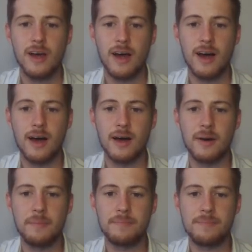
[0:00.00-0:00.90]

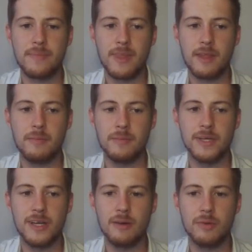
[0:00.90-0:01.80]

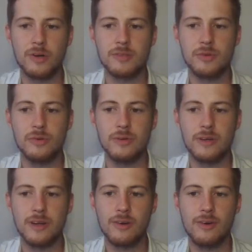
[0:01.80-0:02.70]
but our bottom chord
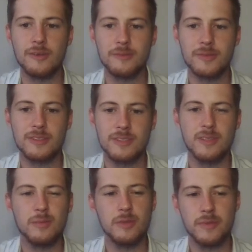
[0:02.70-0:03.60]
and our columns
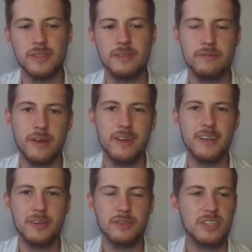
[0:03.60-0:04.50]
seem to be fairly
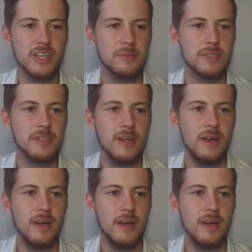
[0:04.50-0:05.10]
good shapes.